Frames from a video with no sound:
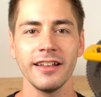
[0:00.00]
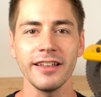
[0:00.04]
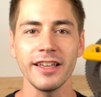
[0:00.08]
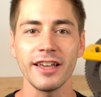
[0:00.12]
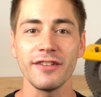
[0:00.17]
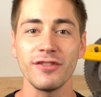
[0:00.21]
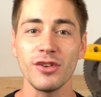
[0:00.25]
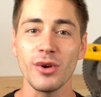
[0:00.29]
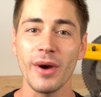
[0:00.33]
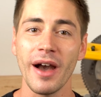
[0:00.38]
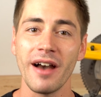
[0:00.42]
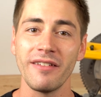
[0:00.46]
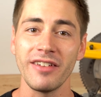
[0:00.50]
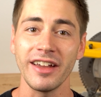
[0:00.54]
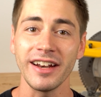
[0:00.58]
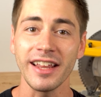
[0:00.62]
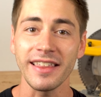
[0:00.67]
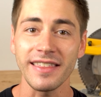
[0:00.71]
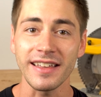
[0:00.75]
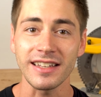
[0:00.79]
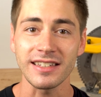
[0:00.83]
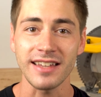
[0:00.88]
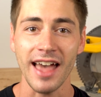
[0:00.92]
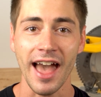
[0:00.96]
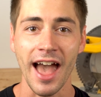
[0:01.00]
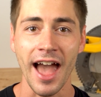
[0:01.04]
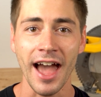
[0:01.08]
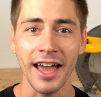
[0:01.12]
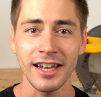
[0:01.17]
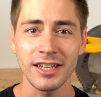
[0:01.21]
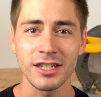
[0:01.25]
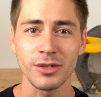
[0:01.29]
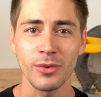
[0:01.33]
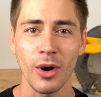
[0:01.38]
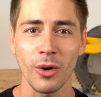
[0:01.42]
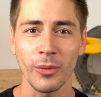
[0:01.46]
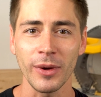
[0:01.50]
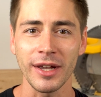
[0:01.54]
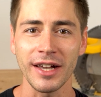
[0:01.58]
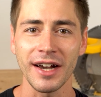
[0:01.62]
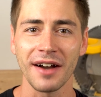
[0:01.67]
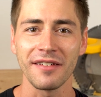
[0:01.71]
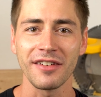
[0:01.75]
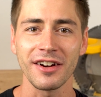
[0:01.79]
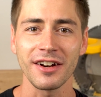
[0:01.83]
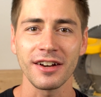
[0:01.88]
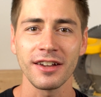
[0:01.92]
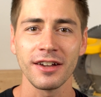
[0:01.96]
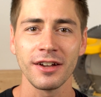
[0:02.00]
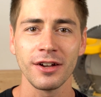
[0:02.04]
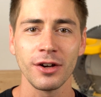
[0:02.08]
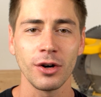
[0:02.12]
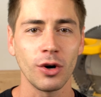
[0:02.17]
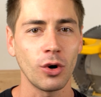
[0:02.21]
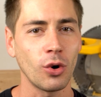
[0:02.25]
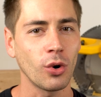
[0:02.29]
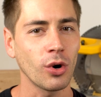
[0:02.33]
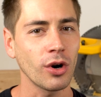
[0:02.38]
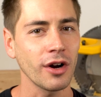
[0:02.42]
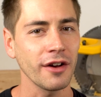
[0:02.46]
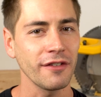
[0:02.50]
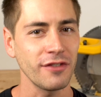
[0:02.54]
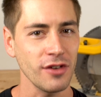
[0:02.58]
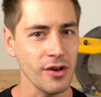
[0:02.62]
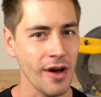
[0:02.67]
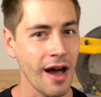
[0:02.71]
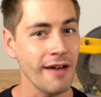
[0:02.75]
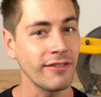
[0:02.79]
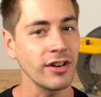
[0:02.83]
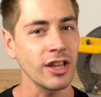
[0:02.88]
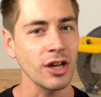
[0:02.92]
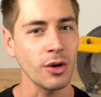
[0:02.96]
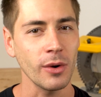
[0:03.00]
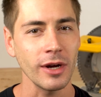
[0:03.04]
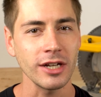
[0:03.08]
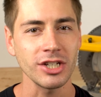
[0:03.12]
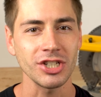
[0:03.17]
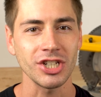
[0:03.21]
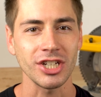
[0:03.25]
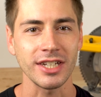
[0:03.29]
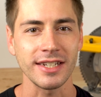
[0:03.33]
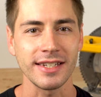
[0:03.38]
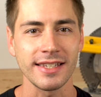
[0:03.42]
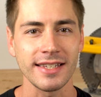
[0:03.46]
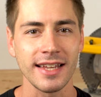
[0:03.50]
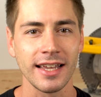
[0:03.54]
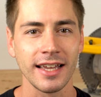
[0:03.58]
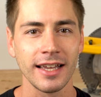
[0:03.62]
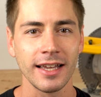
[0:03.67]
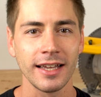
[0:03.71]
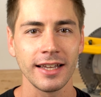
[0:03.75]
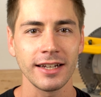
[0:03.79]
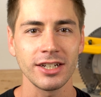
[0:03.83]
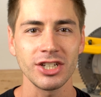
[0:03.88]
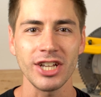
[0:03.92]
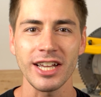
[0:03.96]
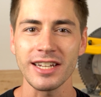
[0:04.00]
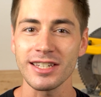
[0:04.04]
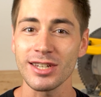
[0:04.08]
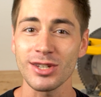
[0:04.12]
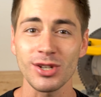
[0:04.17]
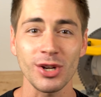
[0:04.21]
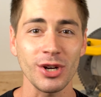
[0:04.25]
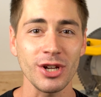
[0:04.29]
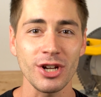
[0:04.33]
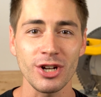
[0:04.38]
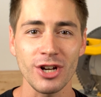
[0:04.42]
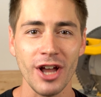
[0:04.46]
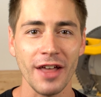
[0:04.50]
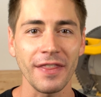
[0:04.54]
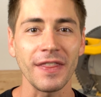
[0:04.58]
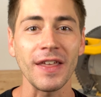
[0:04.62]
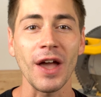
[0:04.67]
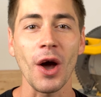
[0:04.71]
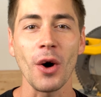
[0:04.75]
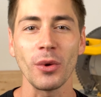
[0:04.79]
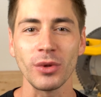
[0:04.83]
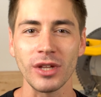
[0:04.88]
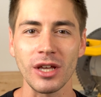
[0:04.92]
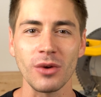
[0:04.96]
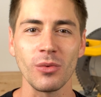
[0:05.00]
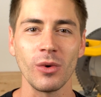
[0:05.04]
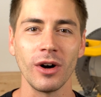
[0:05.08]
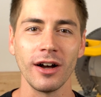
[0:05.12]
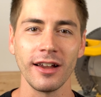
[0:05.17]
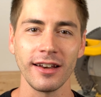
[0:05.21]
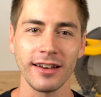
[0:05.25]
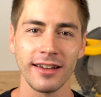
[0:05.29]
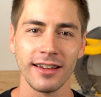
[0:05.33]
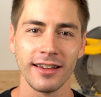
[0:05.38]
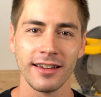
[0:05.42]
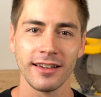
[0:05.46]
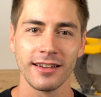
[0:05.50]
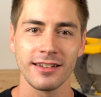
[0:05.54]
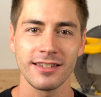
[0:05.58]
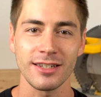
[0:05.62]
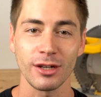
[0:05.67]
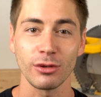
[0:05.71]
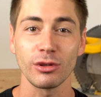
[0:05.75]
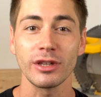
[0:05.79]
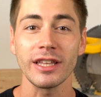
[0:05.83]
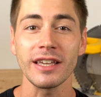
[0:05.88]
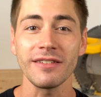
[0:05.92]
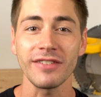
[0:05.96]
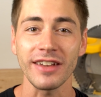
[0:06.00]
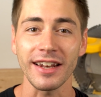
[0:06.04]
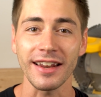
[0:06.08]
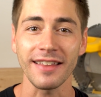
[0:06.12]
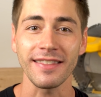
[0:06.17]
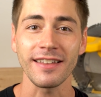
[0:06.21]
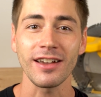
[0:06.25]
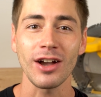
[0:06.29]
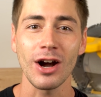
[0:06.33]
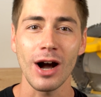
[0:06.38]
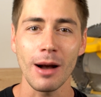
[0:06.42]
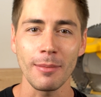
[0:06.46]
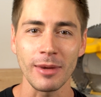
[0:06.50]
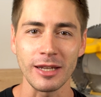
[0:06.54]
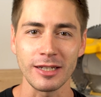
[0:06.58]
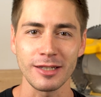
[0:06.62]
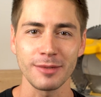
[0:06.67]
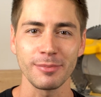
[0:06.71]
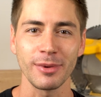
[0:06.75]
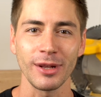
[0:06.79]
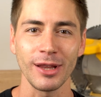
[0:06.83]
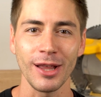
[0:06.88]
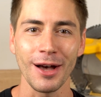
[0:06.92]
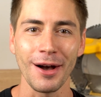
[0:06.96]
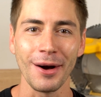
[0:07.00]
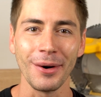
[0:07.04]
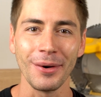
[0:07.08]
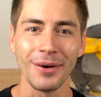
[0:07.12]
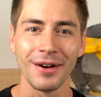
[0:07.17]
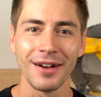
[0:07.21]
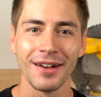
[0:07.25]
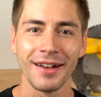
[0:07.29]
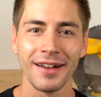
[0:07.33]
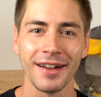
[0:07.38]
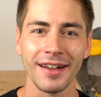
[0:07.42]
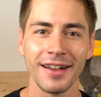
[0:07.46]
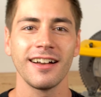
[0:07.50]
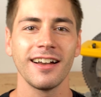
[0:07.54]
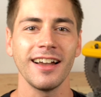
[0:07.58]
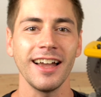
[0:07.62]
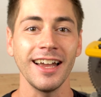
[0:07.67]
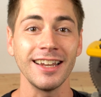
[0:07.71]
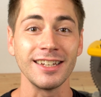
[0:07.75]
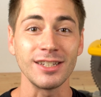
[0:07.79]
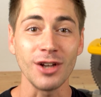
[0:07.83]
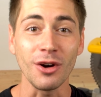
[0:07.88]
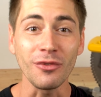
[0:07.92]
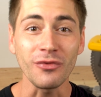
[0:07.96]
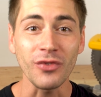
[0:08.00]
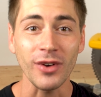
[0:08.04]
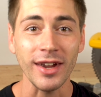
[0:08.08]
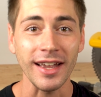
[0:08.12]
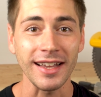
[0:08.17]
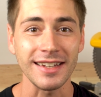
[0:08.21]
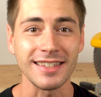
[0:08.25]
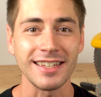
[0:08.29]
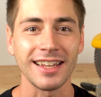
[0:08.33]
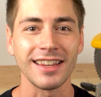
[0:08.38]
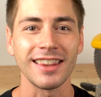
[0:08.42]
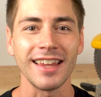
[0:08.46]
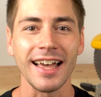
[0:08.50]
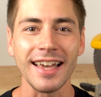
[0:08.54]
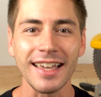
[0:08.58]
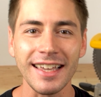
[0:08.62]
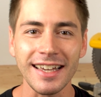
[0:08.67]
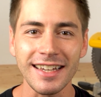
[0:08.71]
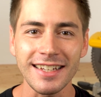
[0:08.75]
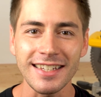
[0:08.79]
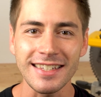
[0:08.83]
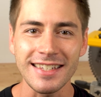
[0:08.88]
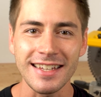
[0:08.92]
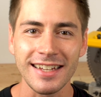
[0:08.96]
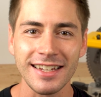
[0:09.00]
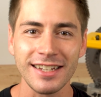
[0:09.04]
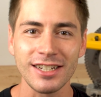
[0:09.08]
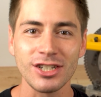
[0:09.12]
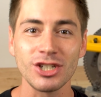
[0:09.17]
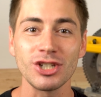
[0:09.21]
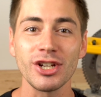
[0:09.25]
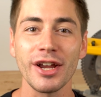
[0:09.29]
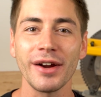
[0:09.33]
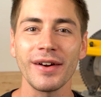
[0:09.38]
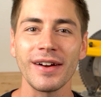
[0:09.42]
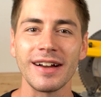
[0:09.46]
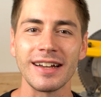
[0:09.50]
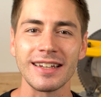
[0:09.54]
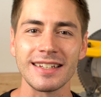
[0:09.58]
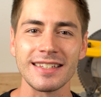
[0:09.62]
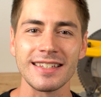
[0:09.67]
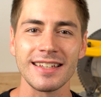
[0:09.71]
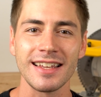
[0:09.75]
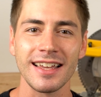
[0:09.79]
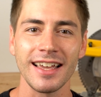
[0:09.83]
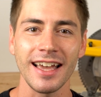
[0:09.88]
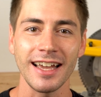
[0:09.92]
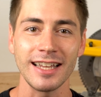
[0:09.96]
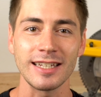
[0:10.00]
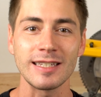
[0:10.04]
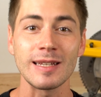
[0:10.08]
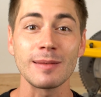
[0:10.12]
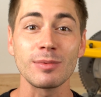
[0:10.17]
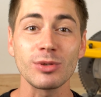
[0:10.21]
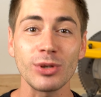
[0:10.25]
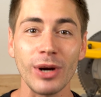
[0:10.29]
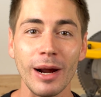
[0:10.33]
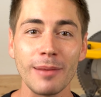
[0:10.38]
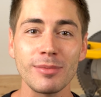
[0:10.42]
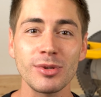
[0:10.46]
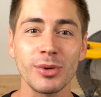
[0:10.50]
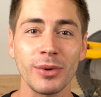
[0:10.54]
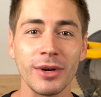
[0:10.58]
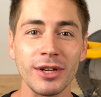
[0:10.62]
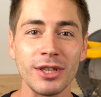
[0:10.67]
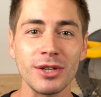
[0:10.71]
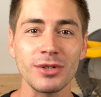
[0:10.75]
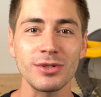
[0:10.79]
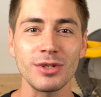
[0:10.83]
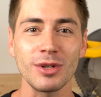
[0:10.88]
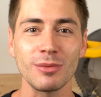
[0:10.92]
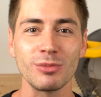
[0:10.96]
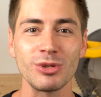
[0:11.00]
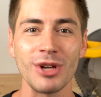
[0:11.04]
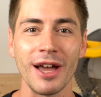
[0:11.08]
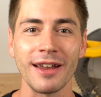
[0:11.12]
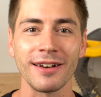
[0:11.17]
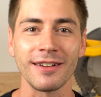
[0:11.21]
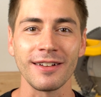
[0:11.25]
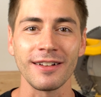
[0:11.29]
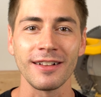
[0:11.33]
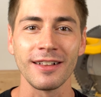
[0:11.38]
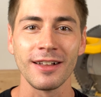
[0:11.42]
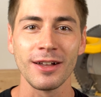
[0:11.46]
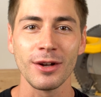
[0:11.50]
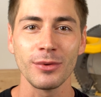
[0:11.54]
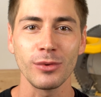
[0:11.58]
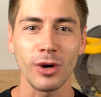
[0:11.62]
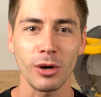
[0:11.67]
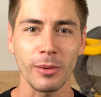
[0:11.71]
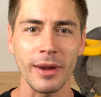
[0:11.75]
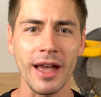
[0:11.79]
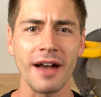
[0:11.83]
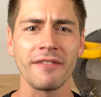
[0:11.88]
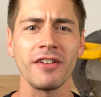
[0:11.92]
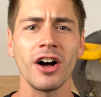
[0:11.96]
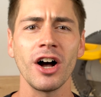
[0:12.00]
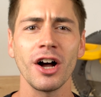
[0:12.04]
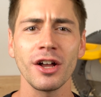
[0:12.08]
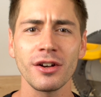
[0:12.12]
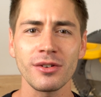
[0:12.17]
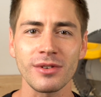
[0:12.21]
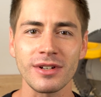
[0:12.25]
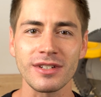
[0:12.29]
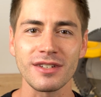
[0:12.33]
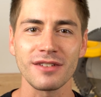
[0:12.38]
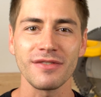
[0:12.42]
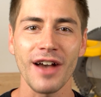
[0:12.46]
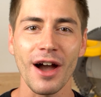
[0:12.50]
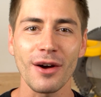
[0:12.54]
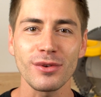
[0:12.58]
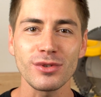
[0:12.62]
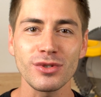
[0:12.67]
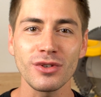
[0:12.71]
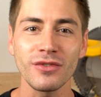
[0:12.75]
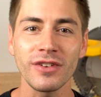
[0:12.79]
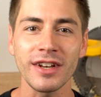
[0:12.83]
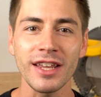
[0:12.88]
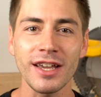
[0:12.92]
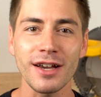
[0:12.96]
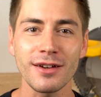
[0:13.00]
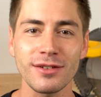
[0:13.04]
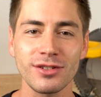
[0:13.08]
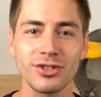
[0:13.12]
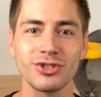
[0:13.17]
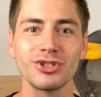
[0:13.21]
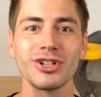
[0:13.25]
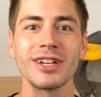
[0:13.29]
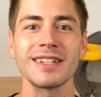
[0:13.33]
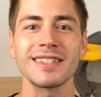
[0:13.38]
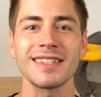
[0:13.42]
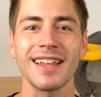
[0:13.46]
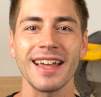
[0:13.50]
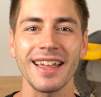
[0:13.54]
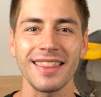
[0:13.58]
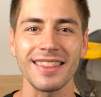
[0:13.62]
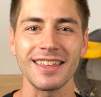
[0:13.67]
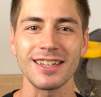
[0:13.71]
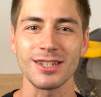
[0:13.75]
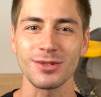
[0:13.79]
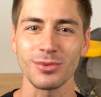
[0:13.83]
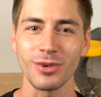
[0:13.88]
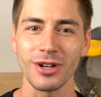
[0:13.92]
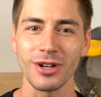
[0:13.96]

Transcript: If you have anything to add to what we covered, or if you have any questions, chances are you're not the only one, so leave it in the comments below. And don't forget to like us, share us, and subscribe to our YouTube channel, where we have hundreds of how-to videos just like this